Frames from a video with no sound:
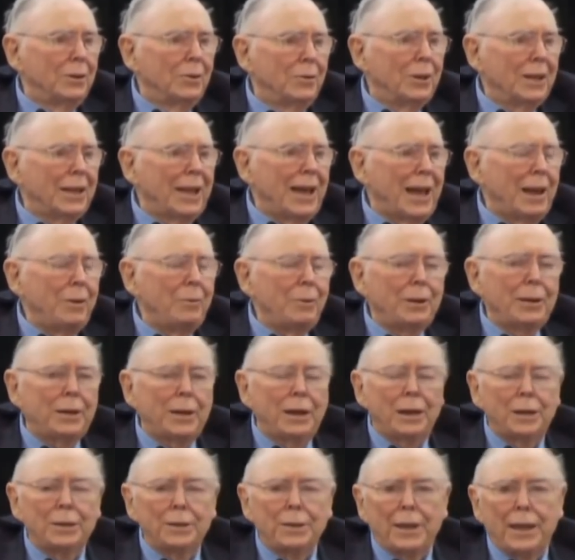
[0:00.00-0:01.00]
Well, I
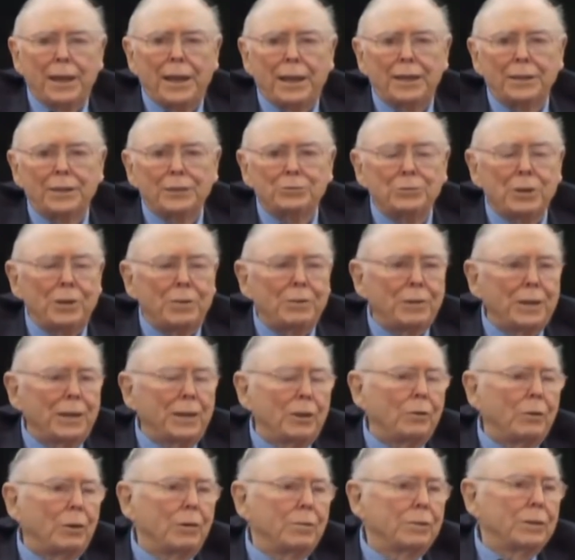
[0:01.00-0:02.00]
regard that as roughly
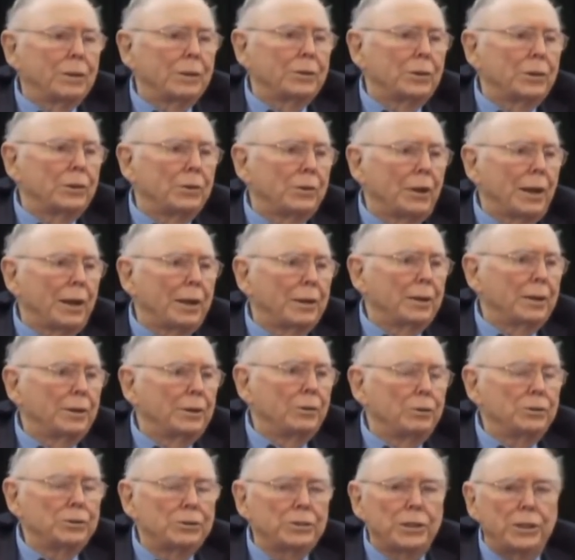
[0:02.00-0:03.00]
equivalent to trying to
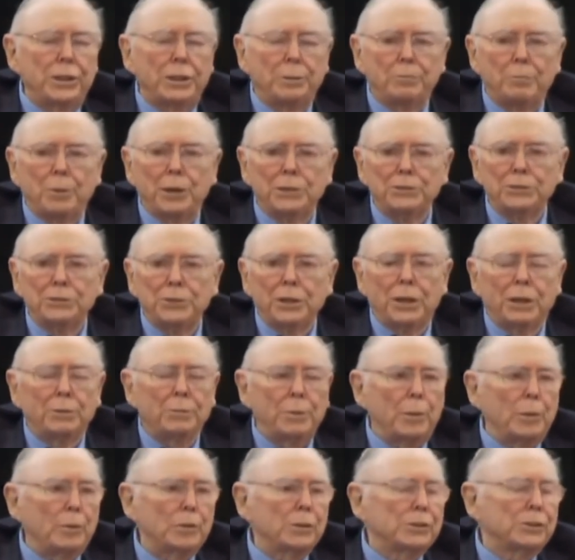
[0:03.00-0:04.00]
induce a bunch of
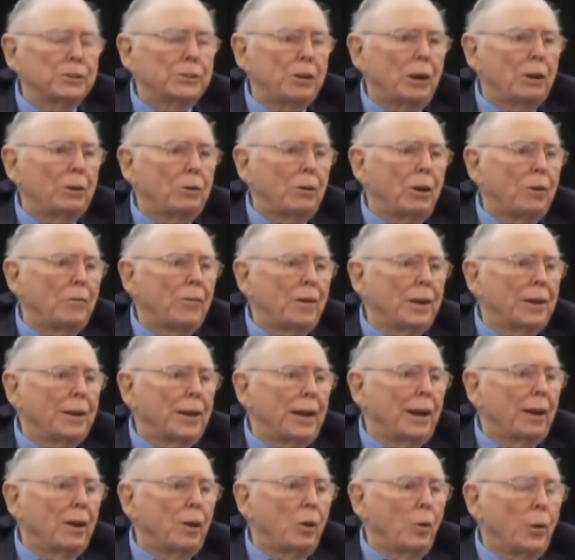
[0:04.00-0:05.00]
young people to start off on
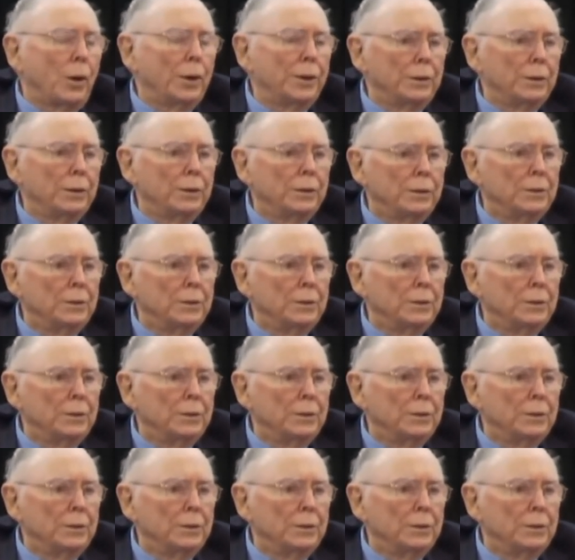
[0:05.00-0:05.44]
heroin.